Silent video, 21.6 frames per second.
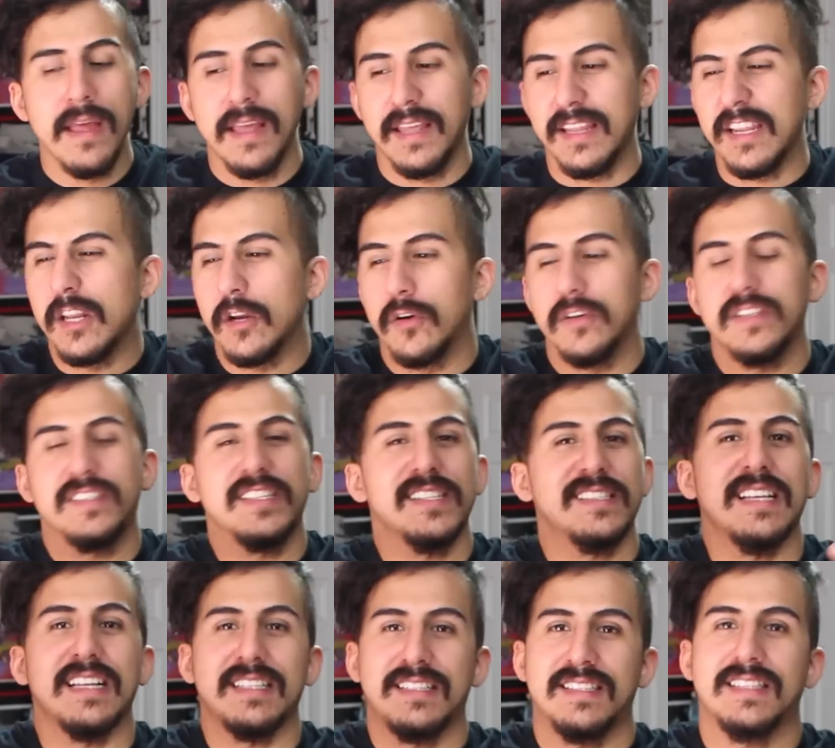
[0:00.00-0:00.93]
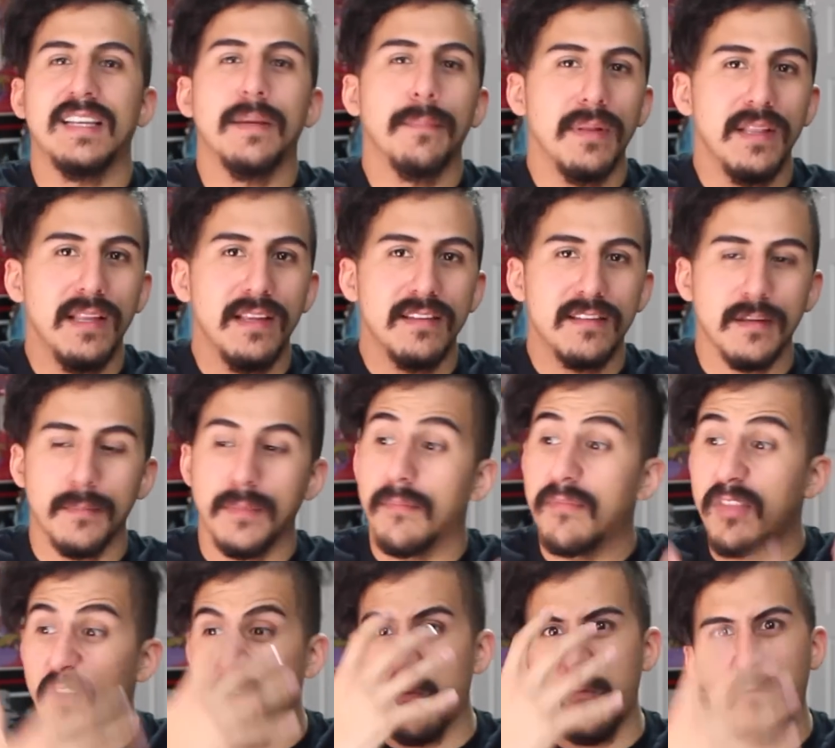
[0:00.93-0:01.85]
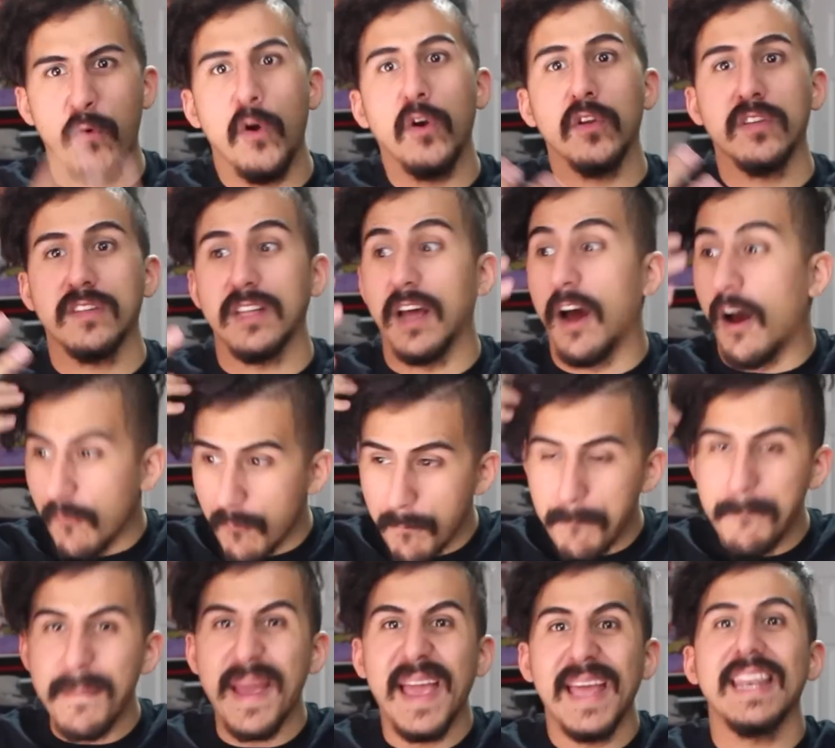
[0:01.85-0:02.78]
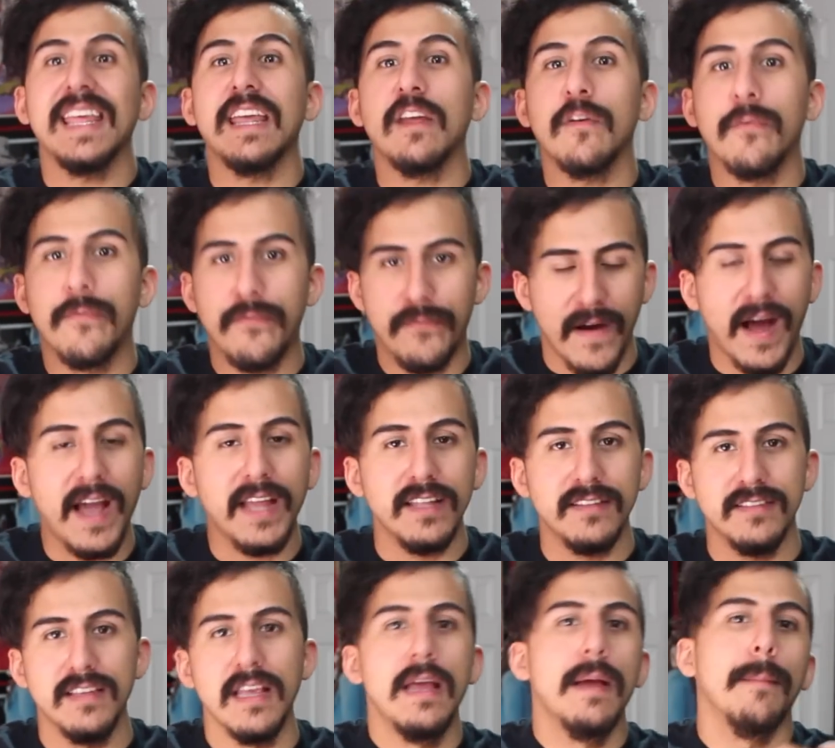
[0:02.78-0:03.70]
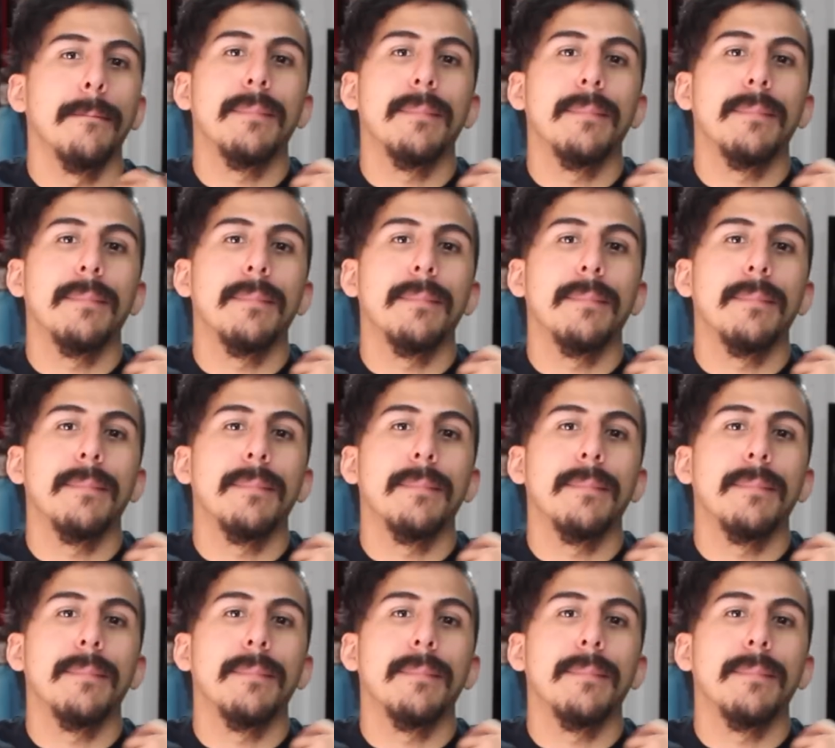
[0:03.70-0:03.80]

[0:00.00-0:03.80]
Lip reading: you know, it's just that symbolism of the first of many fights